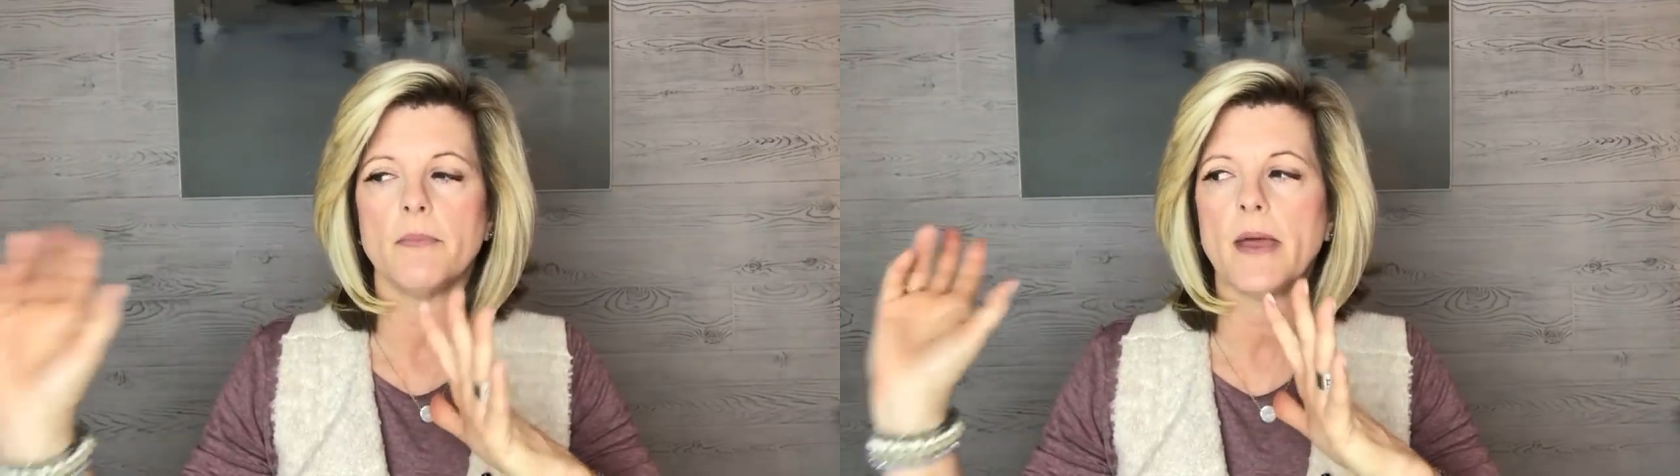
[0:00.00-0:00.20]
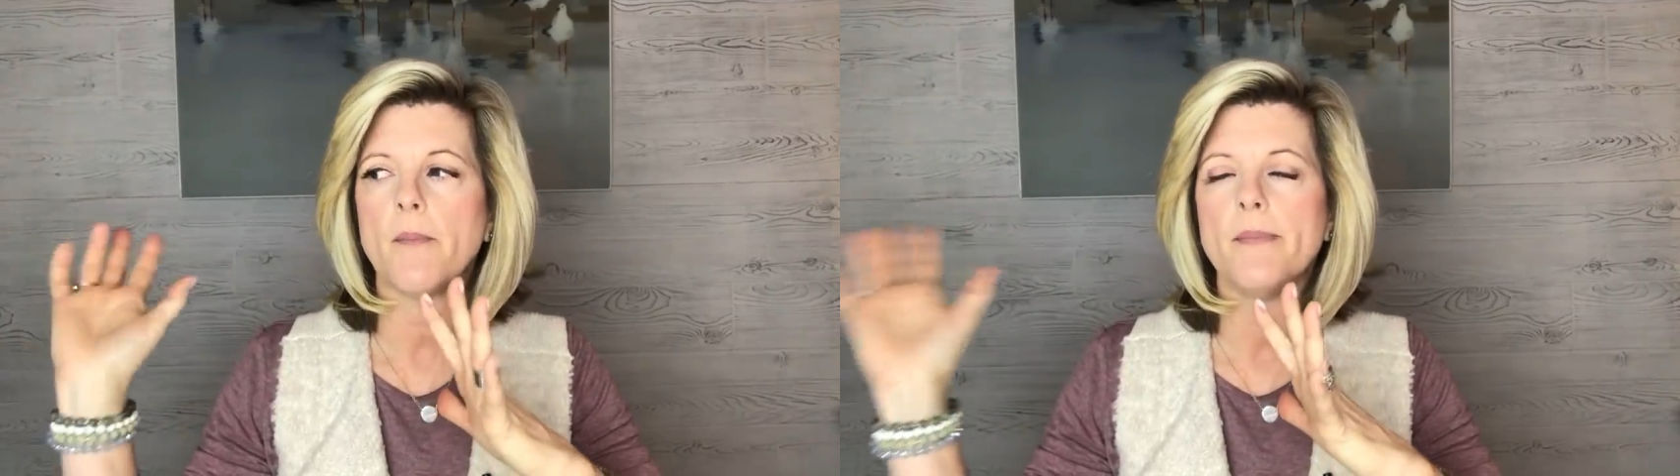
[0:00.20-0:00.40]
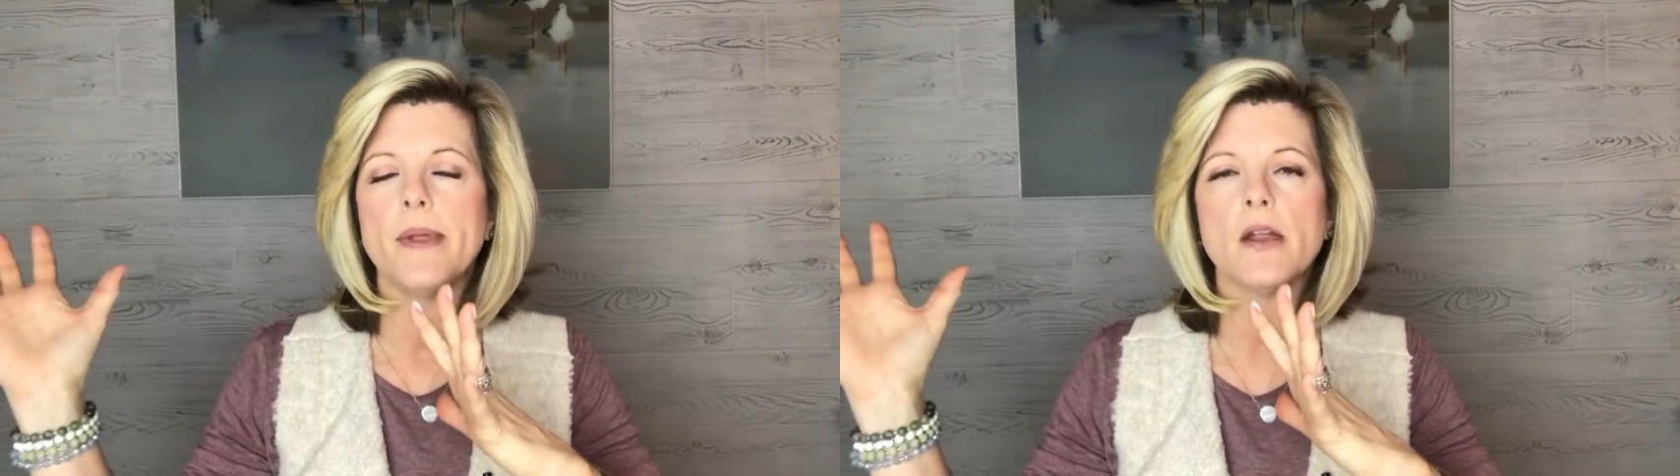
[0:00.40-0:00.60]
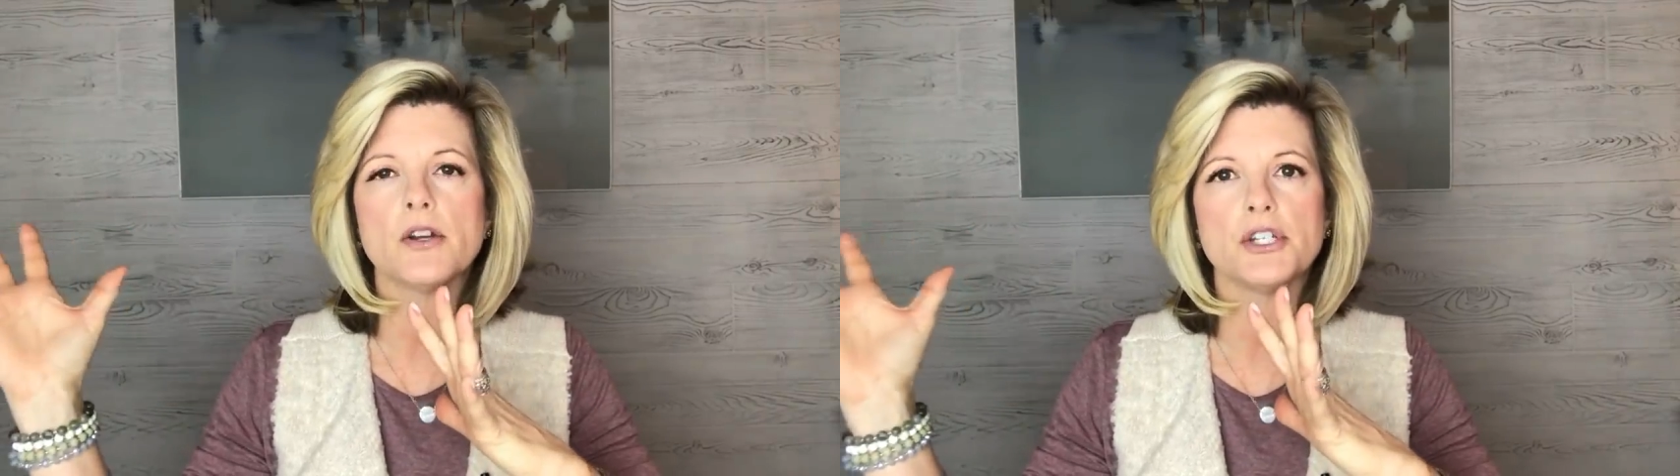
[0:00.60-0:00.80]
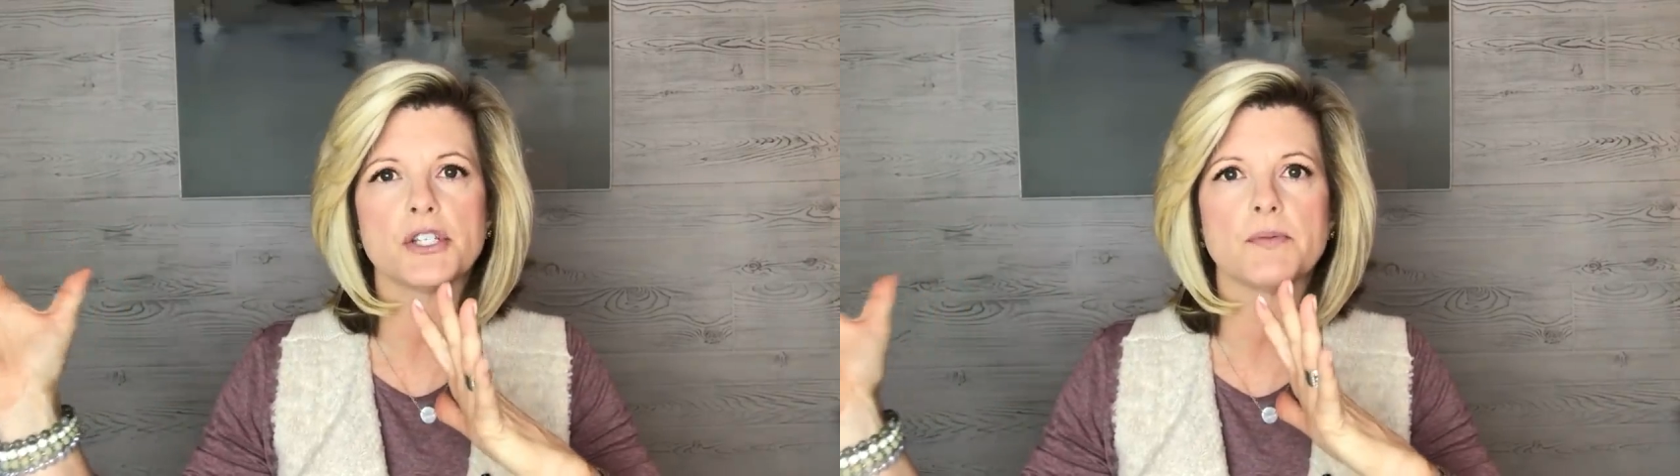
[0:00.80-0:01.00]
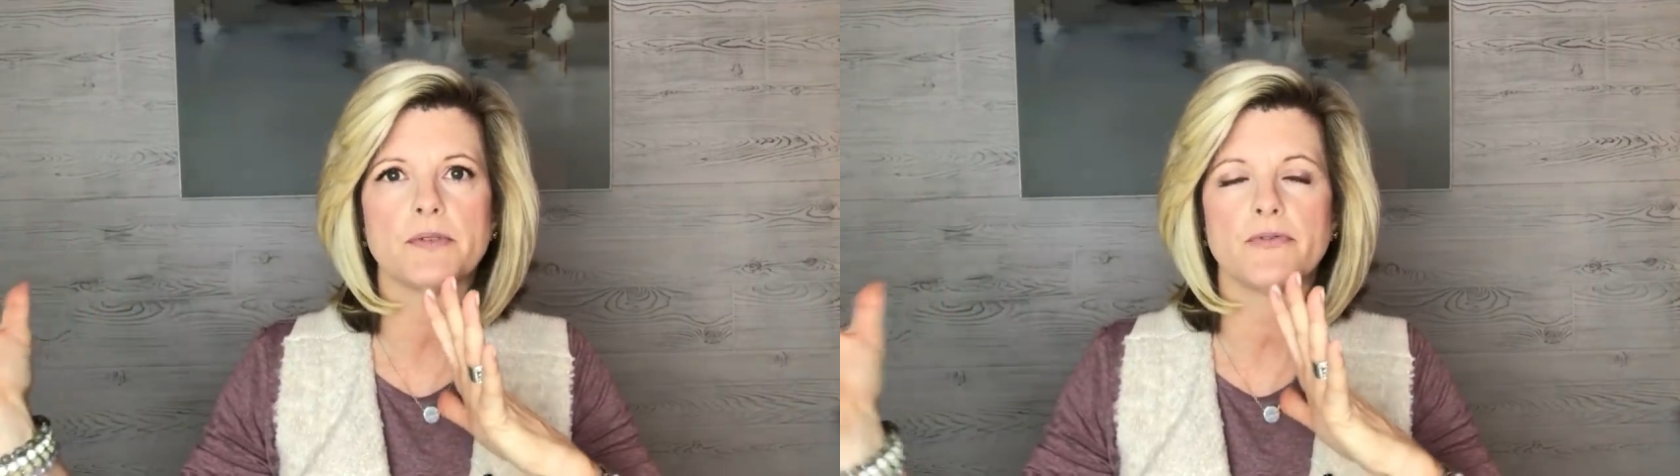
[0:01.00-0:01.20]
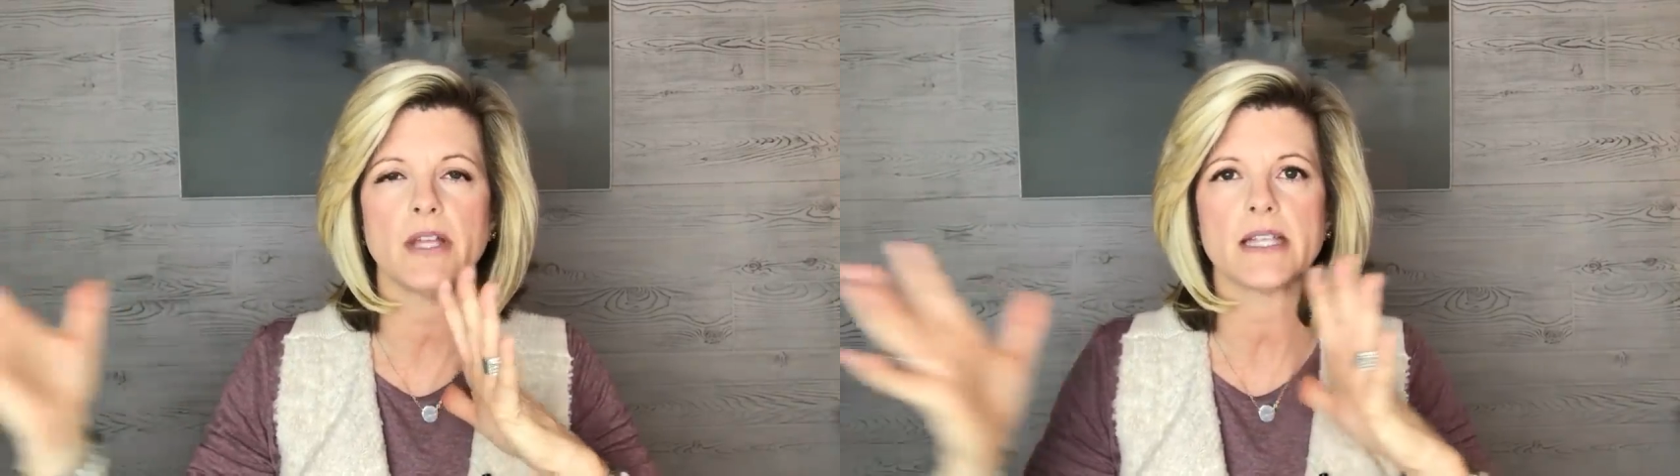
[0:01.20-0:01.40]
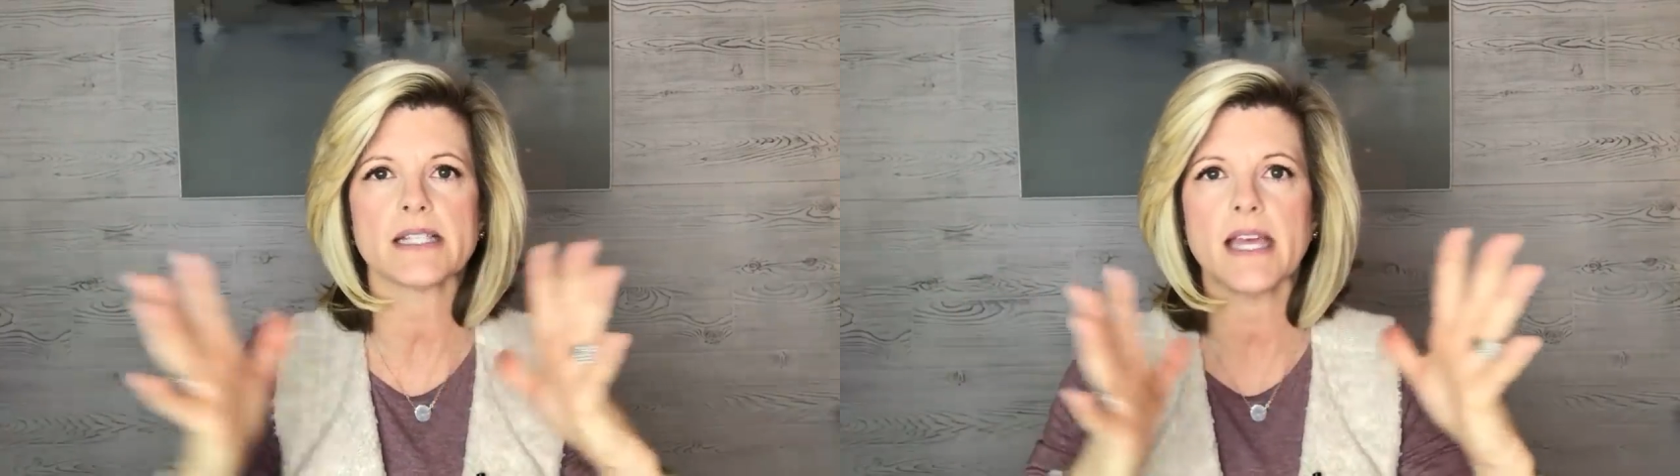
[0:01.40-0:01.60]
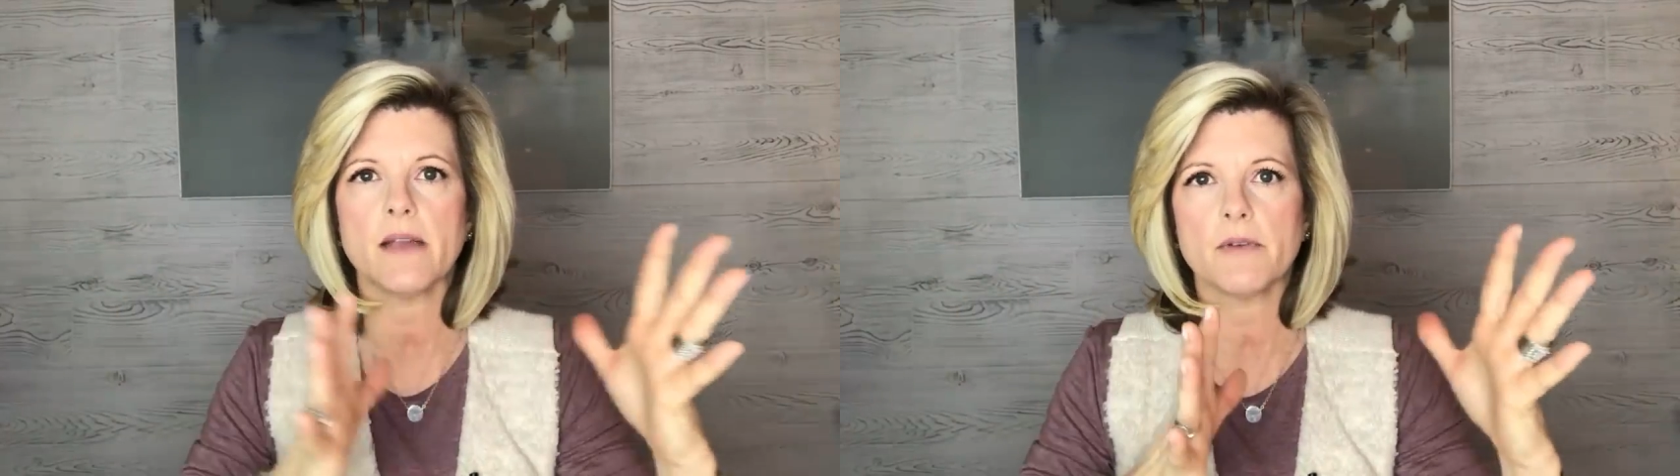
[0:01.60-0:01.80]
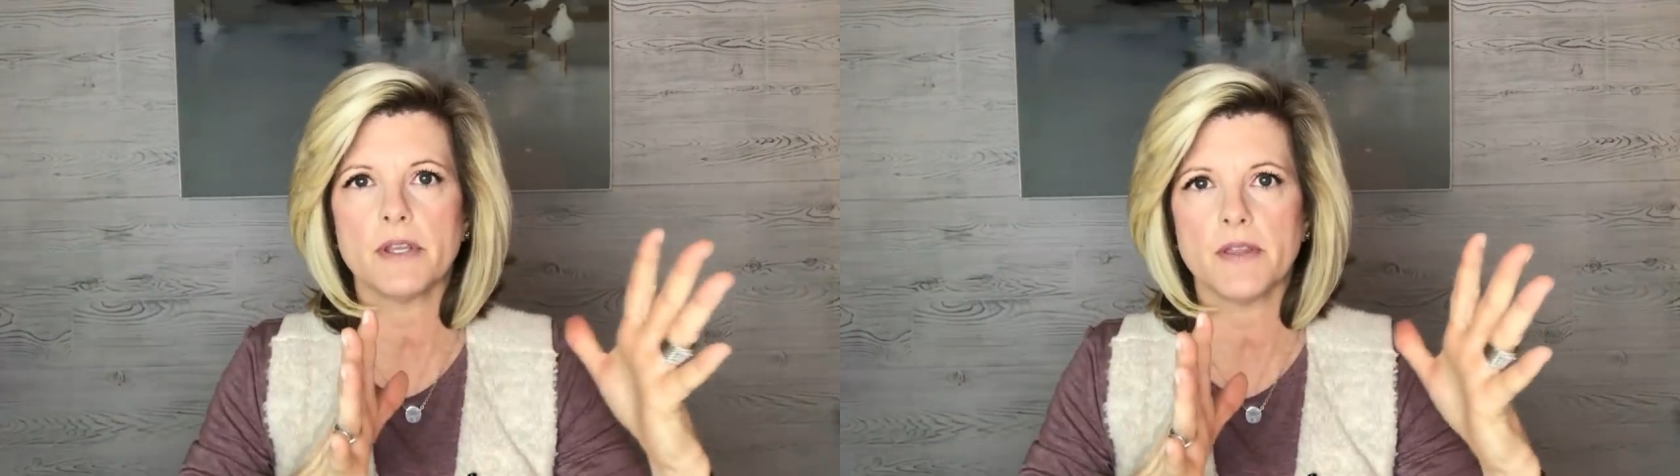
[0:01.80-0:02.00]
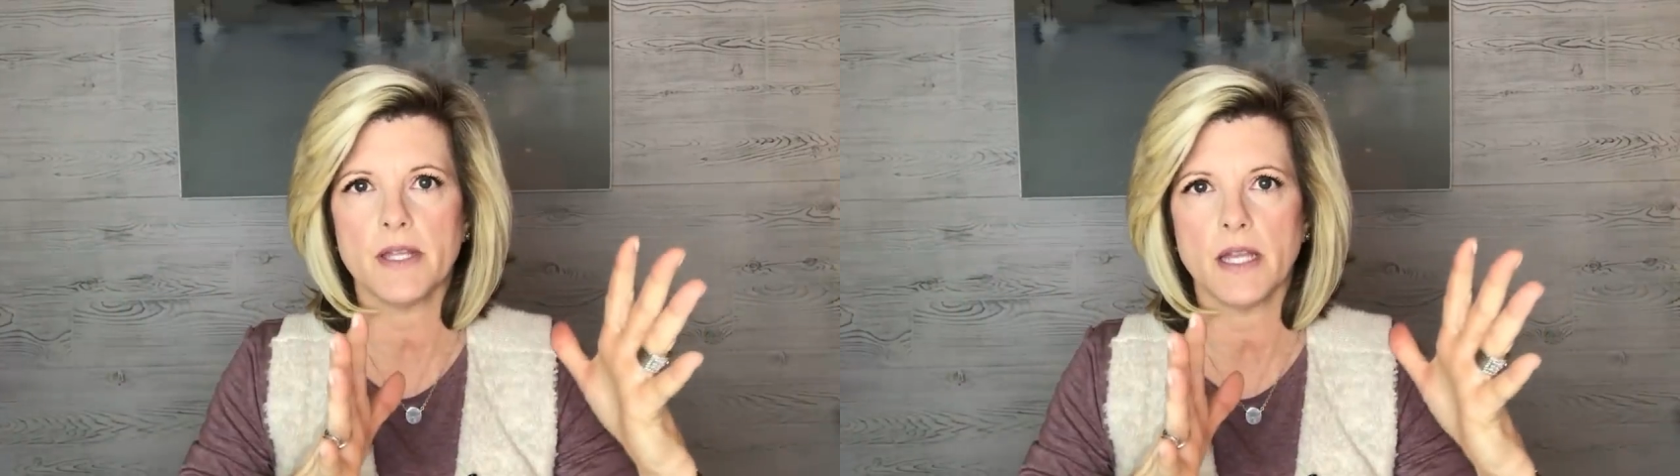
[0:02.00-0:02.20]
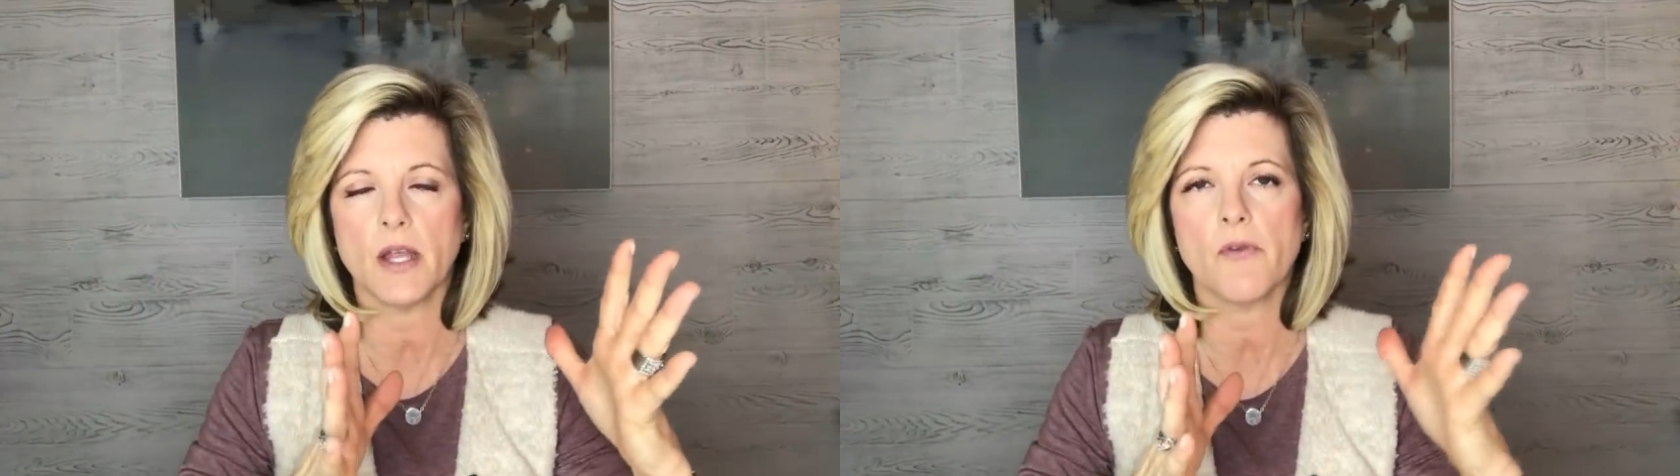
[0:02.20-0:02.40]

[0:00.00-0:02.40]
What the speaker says: that mirror just reflects everything